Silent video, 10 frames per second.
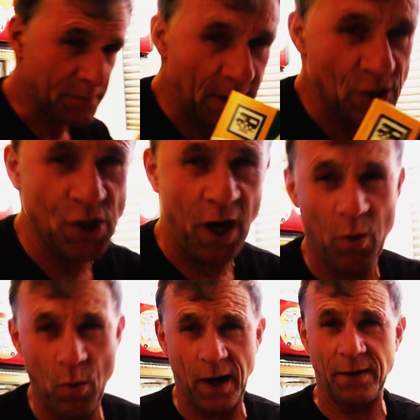
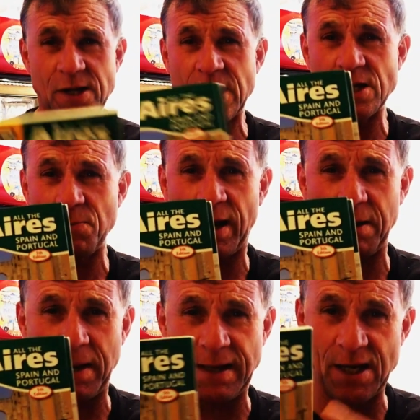So let's get some
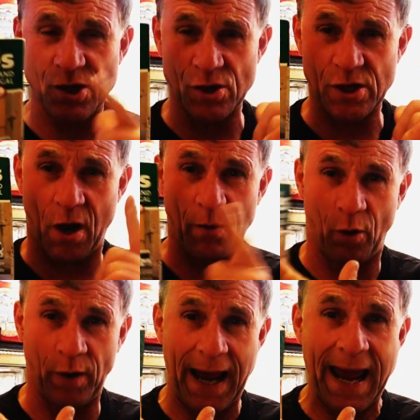recommendations going
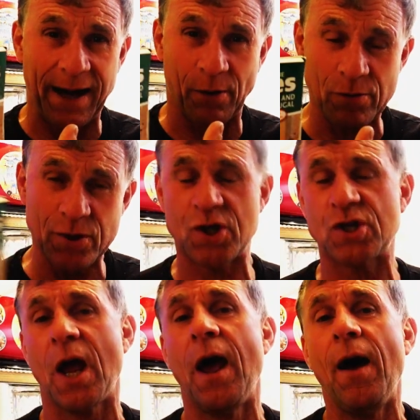on
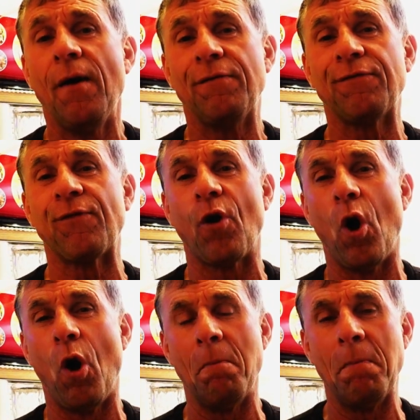airs
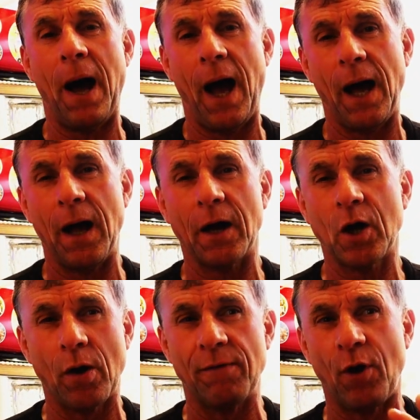from
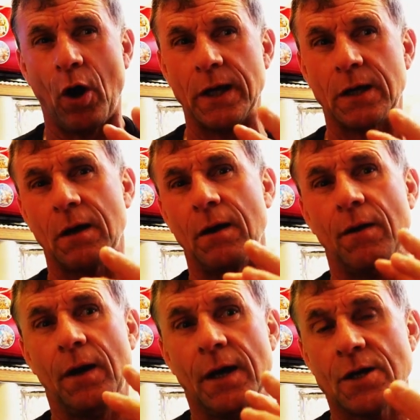kind of like,
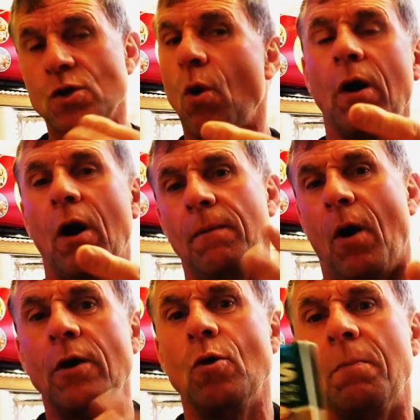so
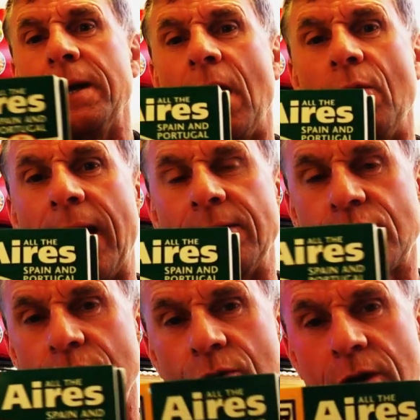I normally go down
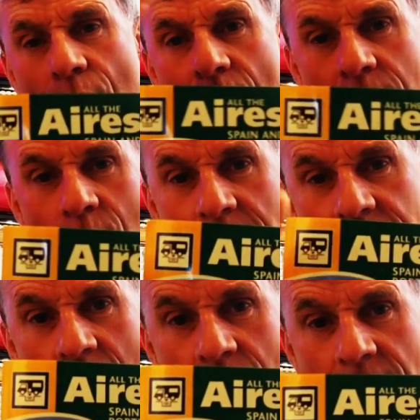to, you know where I normally
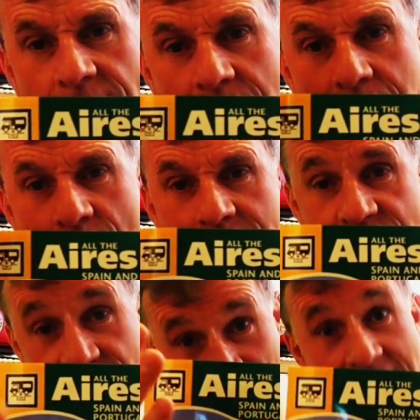go? I go down to
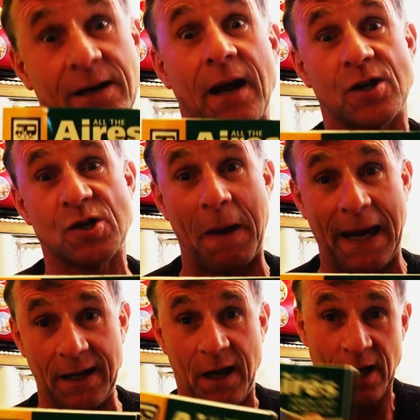Biarritz. If you're heading down to
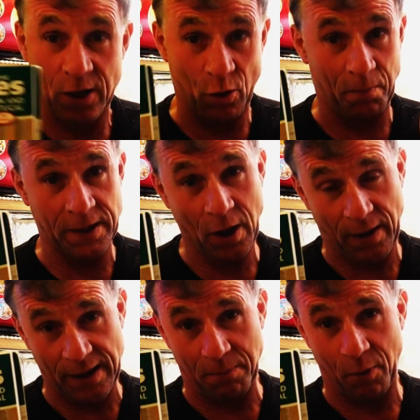Spain, you normally go
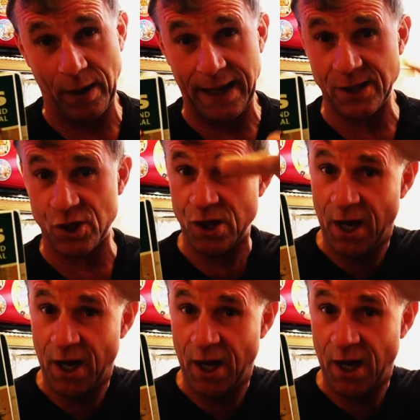down to Biarritz,